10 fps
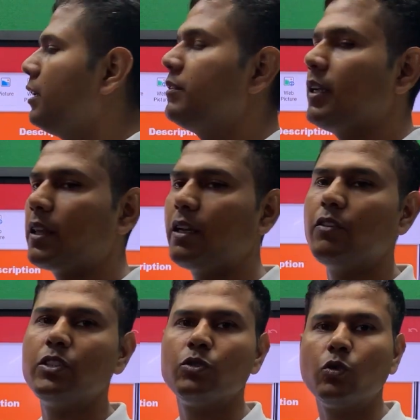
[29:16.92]
is nothing
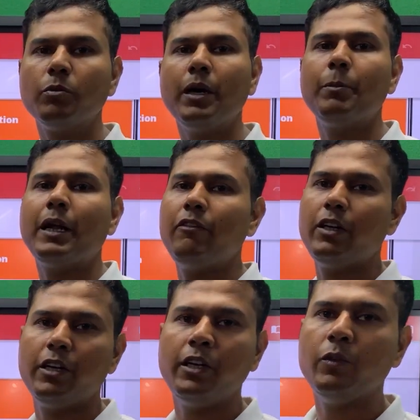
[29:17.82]
which is owned by private
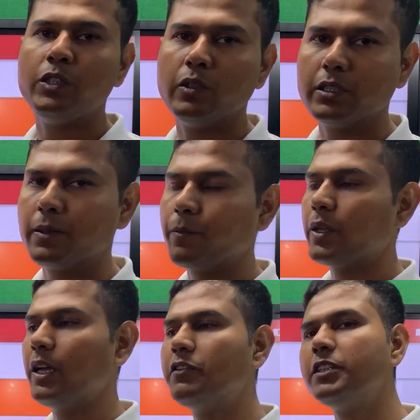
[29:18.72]
individuals.
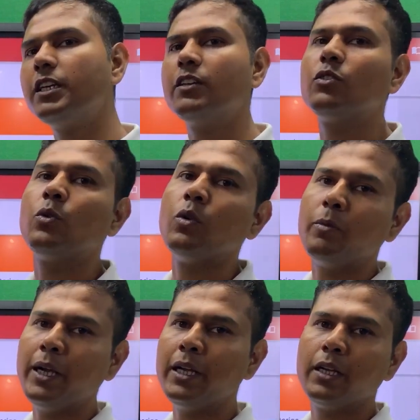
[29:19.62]
Everything is
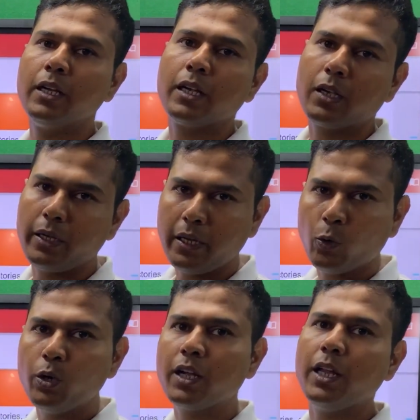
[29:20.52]

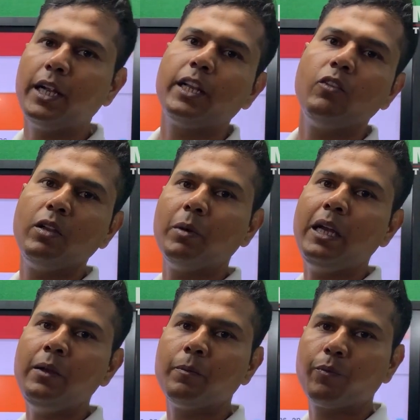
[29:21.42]
owned collectively by
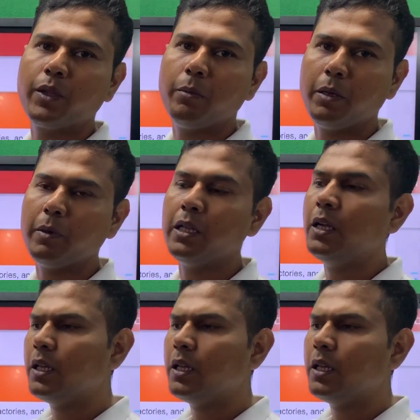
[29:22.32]
people.